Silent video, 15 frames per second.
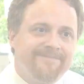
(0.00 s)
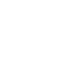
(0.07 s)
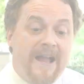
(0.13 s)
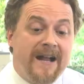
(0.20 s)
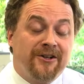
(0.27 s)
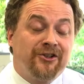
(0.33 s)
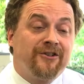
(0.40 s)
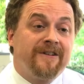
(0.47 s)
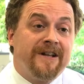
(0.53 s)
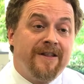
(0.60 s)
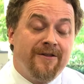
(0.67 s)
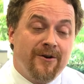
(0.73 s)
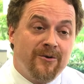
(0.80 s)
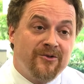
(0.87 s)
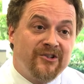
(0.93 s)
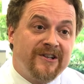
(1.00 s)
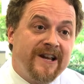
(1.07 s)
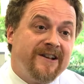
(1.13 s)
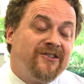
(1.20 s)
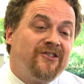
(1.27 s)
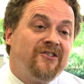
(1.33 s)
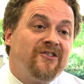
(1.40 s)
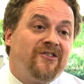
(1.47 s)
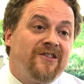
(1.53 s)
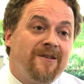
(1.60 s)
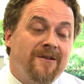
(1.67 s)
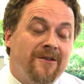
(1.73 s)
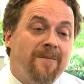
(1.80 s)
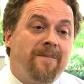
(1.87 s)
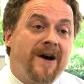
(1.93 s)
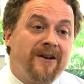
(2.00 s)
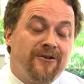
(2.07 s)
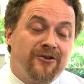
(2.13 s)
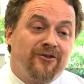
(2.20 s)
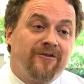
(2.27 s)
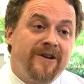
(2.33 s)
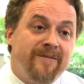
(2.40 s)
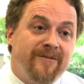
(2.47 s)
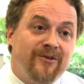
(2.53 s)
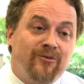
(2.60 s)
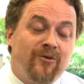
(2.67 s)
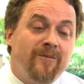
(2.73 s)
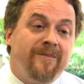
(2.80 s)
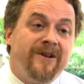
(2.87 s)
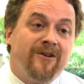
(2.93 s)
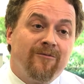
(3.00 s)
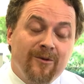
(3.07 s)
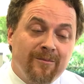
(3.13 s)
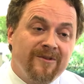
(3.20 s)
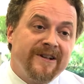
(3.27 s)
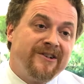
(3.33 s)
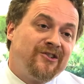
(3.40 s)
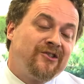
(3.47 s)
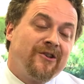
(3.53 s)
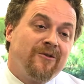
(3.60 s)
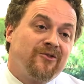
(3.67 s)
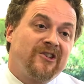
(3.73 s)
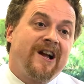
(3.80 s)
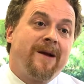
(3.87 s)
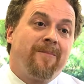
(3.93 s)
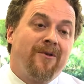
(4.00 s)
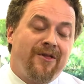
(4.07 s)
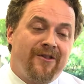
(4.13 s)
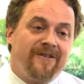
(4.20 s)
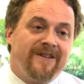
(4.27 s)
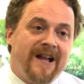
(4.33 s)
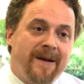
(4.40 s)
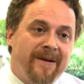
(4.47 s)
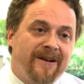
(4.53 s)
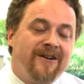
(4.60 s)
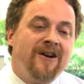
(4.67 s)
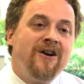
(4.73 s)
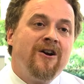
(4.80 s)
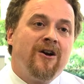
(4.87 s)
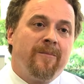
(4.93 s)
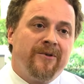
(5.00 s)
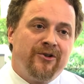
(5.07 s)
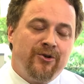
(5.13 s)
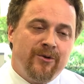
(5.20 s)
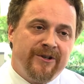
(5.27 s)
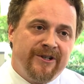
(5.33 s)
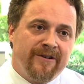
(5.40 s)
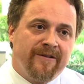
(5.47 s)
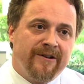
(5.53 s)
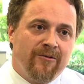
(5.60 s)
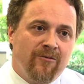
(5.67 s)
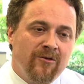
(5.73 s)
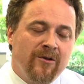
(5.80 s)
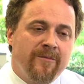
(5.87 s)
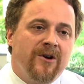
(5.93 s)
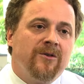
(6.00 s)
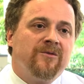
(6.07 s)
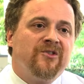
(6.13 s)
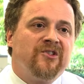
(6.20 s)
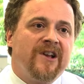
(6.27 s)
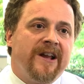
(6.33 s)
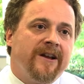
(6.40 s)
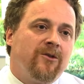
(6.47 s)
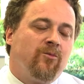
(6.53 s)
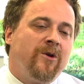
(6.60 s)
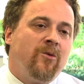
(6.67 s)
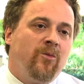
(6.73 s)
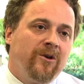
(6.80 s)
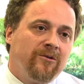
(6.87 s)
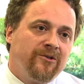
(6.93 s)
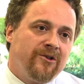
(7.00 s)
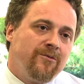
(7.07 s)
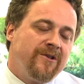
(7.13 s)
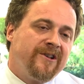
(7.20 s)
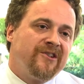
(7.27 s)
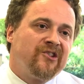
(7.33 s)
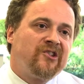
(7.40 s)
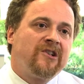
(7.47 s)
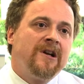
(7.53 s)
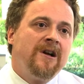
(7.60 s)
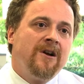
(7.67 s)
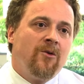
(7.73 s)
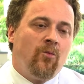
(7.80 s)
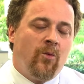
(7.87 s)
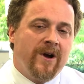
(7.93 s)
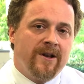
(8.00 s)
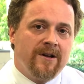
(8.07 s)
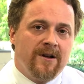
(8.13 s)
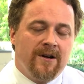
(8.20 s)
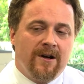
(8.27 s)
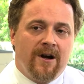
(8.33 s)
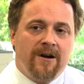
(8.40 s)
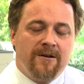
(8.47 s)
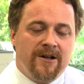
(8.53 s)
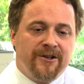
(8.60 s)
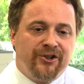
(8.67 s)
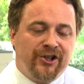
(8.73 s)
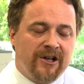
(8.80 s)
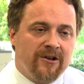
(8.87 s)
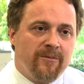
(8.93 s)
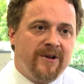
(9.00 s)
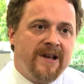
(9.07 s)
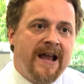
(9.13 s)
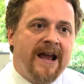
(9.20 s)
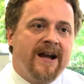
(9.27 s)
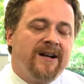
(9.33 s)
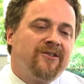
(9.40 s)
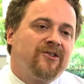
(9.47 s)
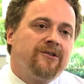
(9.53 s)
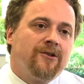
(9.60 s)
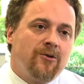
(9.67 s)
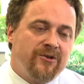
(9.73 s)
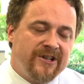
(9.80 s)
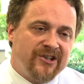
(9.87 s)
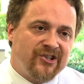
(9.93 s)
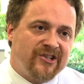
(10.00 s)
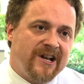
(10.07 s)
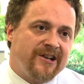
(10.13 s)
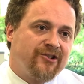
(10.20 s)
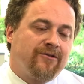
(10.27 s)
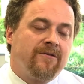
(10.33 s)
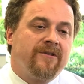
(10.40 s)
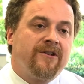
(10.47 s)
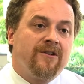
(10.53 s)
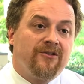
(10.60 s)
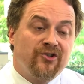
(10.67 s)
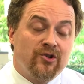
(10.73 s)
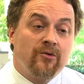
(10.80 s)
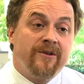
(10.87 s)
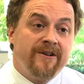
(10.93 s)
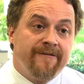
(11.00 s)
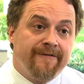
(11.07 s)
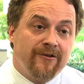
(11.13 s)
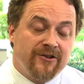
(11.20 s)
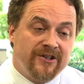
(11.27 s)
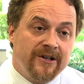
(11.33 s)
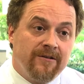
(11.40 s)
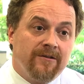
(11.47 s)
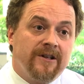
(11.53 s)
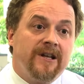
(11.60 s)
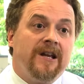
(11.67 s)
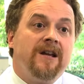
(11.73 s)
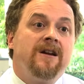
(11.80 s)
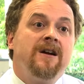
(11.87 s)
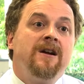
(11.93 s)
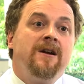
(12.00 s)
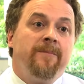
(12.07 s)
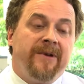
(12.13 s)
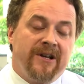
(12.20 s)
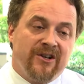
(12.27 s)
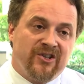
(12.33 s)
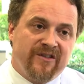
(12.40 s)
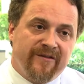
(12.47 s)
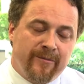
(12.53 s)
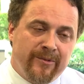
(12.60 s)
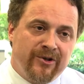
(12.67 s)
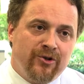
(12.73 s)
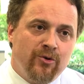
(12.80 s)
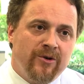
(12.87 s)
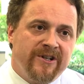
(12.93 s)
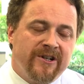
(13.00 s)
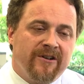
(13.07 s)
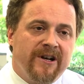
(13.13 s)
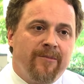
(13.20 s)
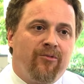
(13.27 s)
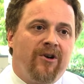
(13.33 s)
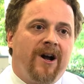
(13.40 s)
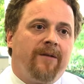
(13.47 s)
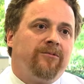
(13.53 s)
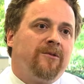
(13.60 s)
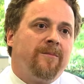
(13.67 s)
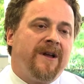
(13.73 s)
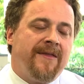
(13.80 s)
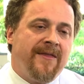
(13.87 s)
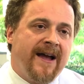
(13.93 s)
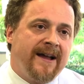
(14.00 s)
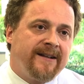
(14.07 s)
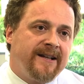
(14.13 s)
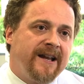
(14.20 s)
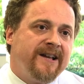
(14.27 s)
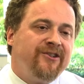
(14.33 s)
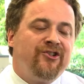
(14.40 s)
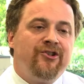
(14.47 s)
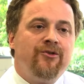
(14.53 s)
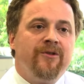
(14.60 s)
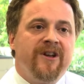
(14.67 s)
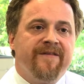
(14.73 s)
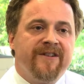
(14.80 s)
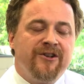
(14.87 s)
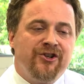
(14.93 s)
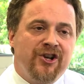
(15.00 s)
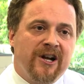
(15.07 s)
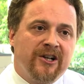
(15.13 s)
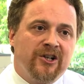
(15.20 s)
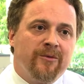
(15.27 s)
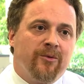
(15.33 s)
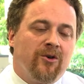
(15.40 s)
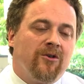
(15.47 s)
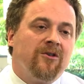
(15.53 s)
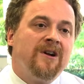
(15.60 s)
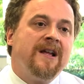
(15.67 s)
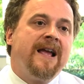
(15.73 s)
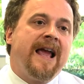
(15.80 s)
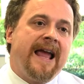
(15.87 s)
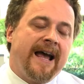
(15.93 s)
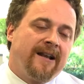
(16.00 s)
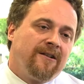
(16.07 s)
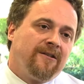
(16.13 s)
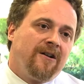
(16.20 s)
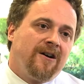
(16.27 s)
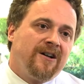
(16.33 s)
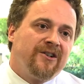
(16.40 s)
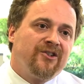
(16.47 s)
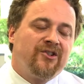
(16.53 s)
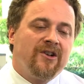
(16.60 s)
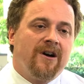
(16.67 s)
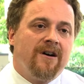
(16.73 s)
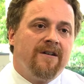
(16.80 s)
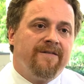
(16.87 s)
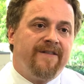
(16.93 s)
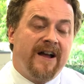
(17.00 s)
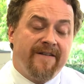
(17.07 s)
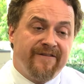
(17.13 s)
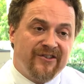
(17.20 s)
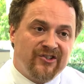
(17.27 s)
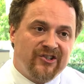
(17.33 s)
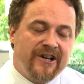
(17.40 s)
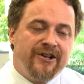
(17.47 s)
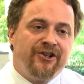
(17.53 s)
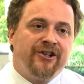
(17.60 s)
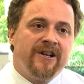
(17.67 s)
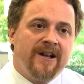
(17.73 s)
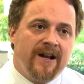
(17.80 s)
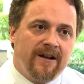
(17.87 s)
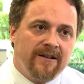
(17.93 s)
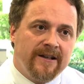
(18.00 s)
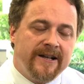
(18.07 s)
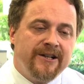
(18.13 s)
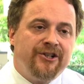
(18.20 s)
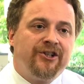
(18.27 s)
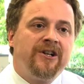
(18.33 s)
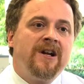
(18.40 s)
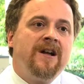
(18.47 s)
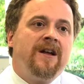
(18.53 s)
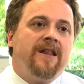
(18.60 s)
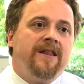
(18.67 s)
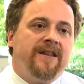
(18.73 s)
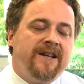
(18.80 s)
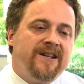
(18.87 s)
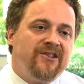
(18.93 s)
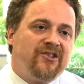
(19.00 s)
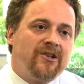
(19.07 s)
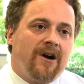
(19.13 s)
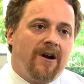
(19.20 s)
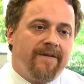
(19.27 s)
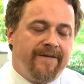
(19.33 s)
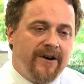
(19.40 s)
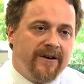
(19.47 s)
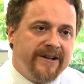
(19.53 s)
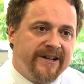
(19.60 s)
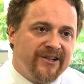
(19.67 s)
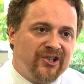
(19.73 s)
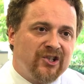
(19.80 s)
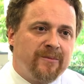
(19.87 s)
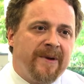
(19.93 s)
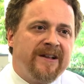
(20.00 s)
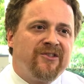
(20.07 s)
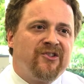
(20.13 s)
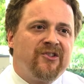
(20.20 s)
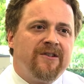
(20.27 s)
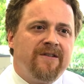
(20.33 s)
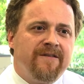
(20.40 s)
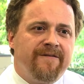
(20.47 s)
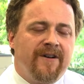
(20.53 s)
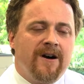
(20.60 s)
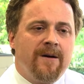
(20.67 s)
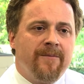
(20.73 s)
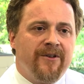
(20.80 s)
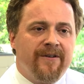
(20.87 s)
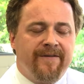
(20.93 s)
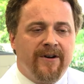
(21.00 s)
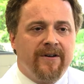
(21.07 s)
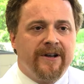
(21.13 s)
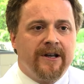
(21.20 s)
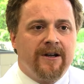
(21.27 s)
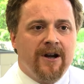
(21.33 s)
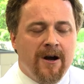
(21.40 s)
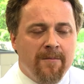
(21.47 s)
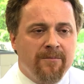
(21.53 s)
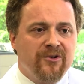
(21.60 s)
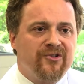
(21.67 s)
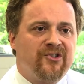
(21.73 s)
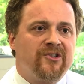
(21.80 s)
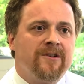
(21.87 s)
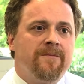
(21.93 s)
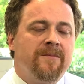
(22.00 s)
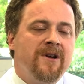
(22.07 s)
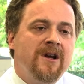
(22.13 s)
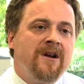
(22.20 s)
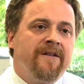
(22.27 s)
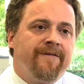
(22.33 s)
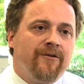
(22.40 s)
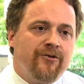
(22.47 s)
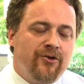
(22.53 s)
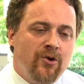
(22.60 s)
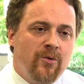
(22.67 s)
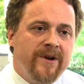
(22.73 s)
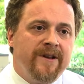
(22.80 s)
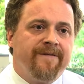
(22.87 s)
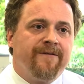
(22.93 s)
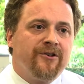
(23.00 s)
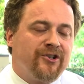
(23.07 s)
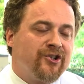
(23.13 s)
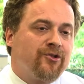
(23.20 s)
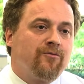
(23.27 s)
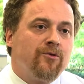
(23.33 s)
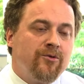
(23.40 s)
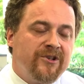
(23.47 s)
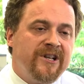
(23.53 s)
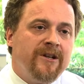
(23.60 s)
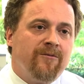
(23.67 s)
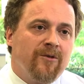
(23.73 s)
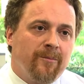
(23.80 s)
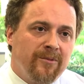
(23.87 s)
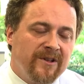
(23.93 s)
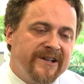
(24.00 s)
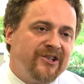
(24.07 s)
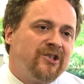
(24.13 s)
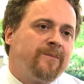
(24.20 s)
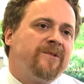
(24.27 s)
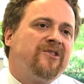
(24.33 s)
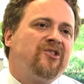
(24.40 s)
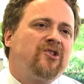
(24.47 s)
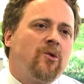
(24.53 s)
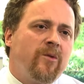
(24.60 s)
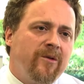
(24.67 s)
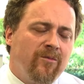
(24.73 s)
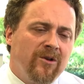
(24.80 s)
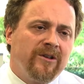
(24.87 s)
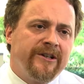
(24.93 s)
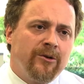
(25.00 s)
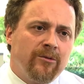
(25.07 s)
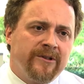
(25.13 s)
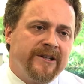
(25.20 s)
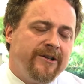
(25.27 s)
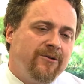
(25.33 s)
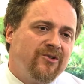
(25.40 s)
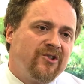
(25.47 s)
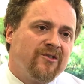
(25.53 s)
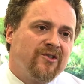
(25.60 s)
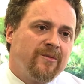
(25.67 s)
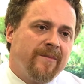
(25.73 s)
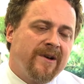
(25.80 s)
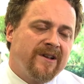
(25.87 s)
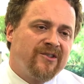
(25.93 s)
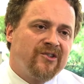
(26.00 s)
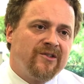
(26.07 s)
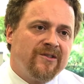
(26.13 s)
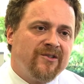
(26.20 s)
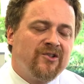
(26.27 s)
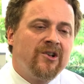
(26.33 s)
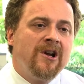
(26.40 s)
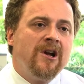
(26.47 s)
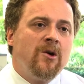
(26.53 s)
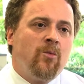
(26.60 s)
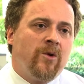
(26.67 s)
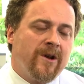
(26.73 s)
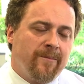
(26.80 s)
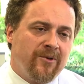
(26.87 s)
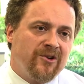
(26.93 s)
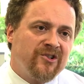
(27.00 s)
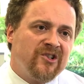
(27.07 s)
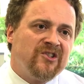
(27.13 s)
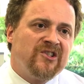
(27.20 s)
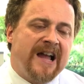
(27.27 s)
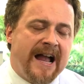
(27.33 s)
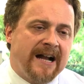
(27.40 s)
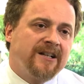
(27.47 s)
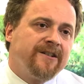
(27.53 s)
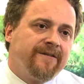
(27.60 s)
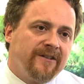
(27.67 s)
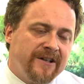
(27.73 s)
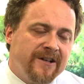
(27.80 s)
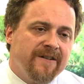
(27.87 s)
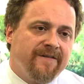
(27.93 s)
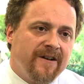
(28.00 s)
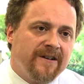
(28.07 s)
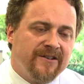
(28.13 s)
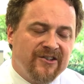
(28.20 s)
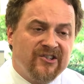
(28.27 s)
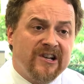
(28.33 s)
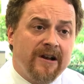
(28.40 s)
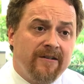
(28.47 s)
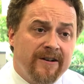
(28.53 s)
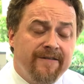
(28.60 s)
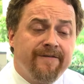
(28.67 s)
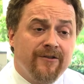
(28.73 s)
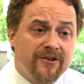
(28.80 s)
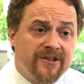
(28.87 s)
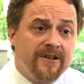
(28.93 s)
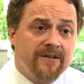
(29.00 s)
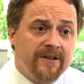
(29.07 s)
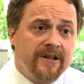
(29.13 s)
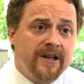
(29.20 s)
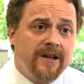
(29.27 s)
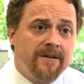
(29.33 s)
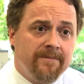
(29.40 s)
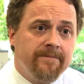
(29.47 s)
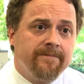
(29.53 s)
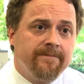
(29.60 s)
Actually, in those cases, the, the better treatment would be to replace those hypothalamic or pituitary hormones. And we will do this when a, a gentleman has low testosterone and also infertility because of a pituitary problem. In that case, you give injectable analogs of FSH and LH. These are very expensive, um, they're very cumbersome for doing for just routine replacements. So we really only use those medicines when a person's actively desiring fertility